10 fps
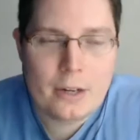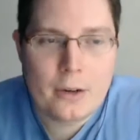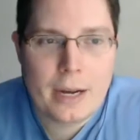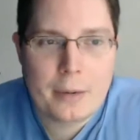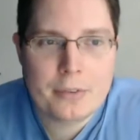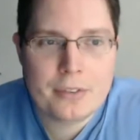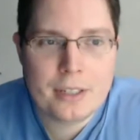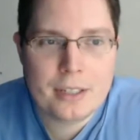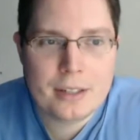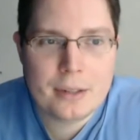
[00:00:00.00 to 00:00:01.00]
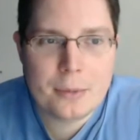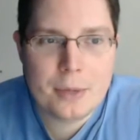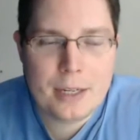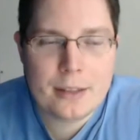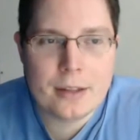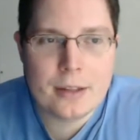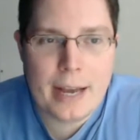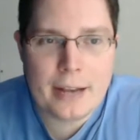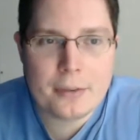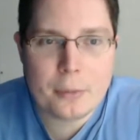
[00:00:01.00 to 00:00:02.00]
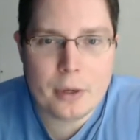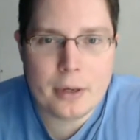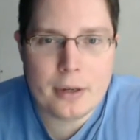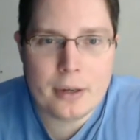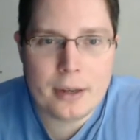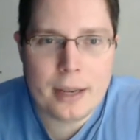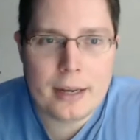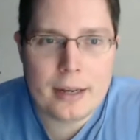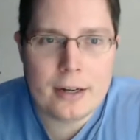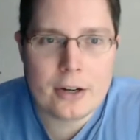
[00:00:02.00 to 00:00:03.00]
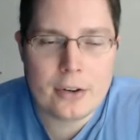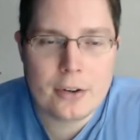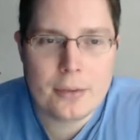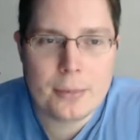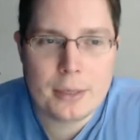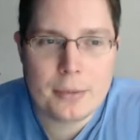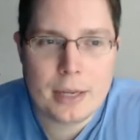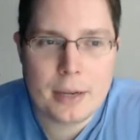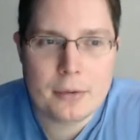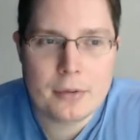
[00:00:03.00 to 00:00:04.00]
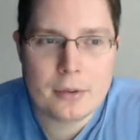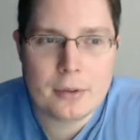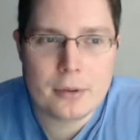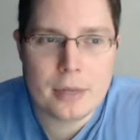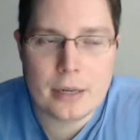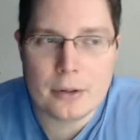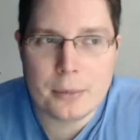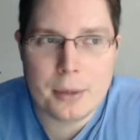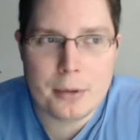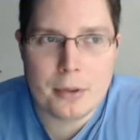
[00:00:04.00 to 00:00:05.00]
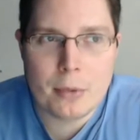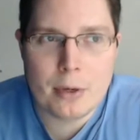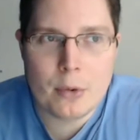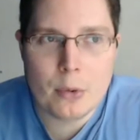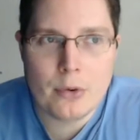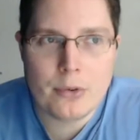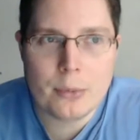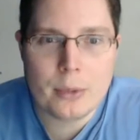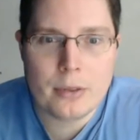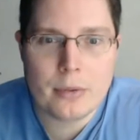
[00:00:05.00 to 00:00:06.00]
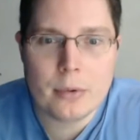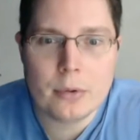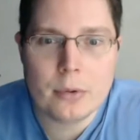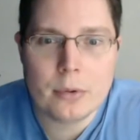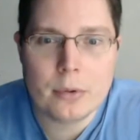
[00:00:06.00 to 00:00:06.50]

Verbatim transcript: know, I was sitting there reading the last one, and mm-hmm. it occurred to me when I was, I don't know, maybe three quarters of the way through.